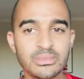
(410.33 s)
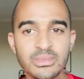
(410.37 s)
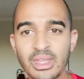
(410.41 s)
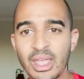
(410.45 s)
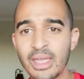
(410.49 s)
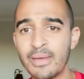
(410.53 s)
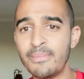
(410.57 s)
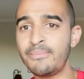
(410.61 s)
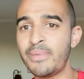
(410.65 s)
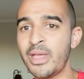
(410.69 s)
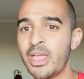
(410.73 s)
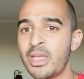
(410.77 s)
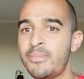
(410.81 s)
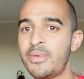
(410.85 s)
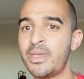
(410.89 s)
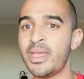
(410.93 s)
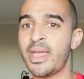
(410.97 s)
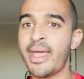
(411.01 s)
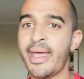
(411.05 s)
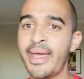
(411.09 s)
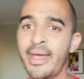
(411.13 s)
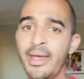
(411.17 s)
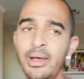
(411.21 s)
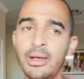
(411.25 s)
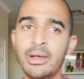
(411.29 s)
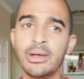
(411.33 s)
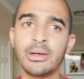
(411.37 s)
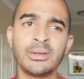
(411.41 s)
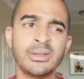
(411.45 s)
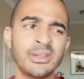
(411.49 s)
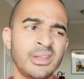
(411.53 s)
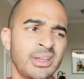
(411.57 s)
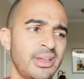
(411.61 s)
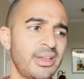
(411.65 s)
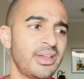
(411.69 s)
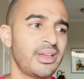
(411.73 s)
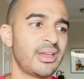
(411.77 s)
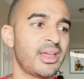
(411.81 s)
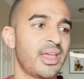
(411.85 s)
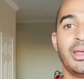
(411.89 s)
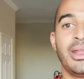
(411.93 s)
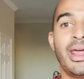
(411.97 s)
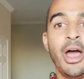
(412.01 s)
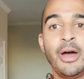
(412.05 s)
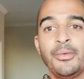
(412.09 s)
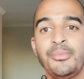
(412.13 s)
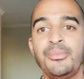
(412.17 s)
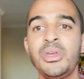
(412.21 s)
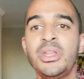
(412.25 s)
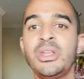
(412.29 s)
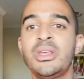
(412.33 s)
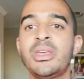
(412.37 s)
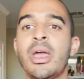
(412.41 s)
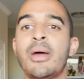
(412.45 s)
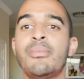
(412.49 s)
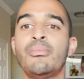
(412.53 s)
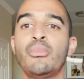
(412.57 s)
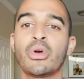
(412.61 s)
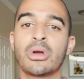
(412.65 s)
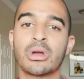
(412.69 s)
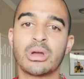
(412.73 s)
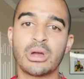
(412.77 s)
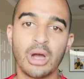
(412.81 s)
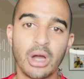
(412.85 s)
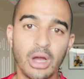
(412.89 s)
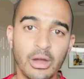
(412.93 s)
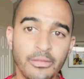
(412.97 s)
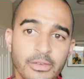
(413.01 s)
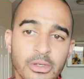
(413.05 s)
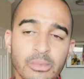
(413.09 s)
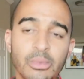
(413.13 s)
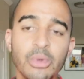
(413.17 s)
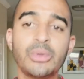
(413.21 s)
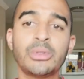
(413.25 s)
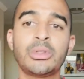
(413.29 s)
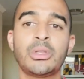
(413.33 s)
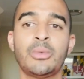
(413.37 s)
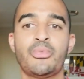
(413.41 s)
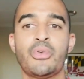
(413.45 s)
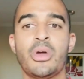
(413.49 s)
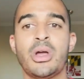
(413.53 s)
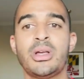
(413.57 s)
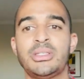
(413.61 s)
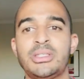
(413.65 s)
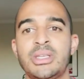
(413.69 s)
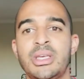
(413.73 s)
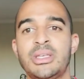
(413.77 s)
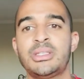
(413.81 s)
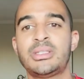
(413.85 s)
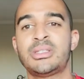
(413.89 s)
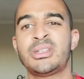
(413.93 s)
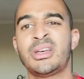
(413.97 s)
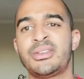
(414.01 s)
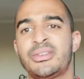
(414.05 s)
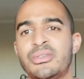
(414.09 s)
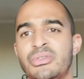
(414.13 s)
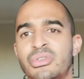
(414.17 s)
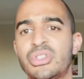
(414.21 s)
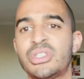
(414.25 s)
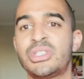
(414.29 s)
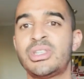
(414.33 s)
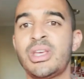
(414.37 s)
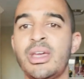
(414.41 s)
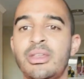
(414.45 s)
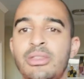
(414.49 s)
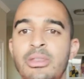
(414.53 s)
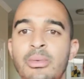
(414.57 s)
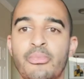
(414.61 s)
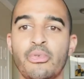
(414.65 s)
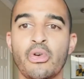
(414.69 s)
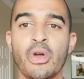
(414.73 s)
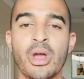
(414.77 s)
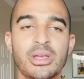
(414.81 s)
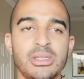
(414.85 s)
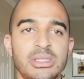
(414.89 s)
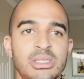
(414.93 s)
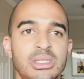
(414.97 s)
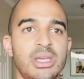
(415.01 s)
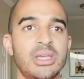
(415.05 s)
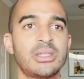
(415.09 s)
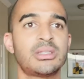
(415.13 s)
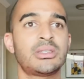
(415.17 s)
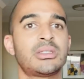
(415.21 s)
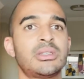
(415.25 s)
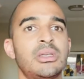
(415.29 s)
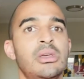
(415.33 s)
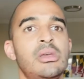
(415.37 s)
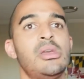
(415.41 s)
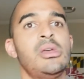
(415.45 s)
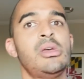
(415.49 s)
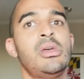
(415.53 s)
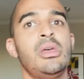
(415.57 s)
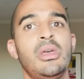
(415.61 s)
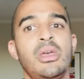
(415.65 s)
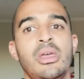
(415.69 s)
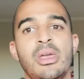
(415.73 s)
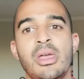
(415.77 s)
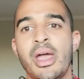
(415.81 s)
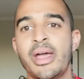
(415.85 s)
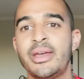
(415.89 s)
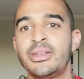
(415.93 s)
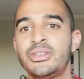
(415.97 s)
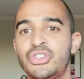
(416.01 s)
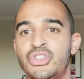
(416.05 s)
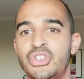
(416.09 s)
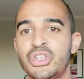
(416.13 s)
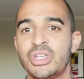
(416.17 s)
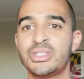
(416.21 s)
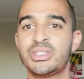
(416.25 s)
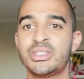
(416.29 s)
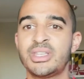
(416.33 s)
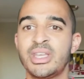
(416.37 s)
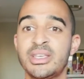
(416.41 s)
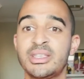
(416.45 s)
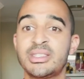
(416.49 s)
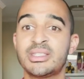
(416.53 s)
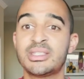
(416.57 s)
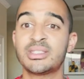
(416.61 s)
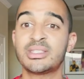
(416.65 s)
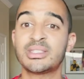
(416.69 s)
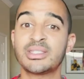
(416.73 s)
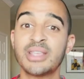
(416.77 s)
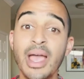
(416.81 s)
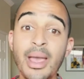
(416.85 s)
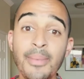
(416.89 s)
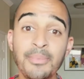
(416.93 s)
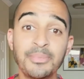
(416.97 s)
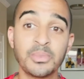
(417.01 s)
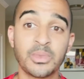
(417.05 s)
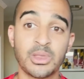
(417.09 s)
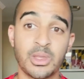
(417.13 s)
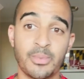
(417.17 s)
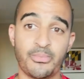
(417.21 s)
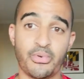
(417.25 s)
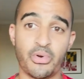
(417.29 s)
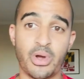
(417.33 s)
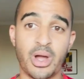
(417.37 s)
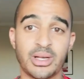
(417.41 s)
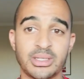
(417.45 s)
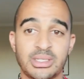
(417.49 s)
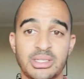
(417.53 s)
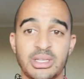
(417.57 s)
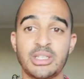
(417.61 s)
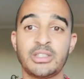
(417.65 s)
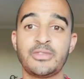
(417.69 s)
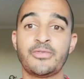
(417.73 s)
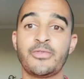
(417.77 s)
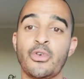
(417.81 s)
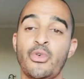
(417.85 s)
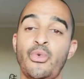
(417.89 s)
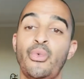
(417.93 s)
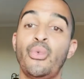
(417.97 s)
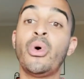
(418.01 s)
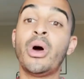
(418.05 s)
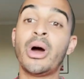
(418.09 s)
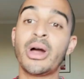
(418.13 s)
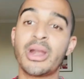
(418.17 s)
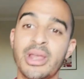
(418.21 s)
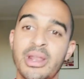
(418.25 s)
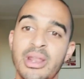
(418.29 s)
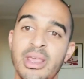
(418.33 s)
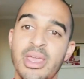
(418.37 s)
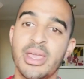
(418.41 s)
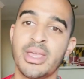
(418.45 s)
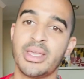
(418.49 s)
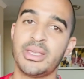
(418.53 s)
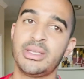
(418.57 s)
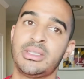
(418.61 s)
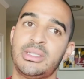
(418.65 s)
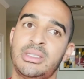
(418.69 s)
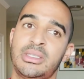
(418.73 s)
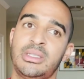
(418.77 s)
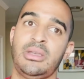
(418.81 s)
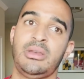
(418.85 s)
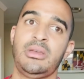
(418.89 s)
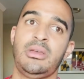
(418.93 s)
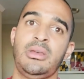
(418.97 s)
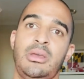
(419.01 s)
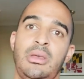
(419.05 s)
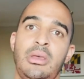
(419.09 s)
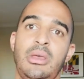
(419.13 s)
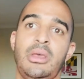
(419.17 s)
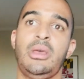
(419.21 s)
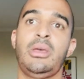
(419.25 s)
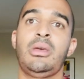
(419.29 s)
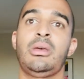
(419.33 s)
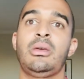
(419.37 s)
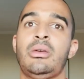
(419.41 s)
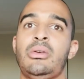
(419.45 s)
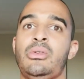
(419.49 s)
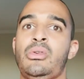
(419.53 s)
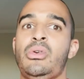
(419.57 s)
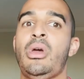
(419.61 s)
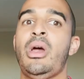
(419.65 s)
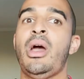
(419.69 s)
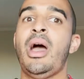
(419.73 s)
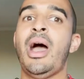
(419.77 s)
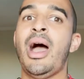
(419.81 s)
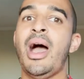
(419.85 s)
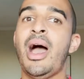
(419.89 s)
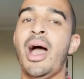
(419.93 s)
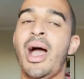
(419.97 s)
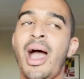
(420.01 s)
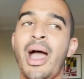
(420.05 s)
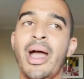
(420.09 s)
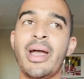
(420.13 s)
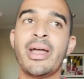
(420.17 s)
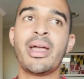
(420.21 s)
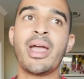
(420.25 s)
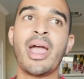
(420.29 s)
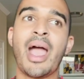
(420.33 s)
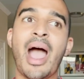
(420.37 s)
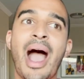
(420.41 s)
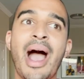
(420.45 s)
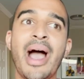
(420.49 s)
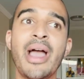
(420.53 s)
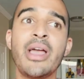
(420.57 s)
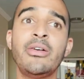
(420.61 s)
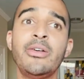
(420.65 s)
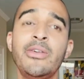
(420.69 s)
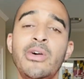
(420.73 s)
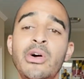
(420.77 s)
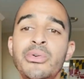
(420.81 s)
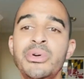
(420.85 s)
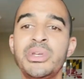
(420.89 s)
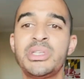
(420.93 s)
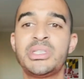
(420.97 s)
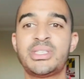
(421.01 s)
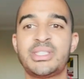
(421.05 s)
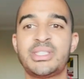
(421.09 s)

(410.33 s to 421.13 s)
and baby L, it helped me to get more comfortable with the process, to understand the process, and just accept the process for what it is. I, I always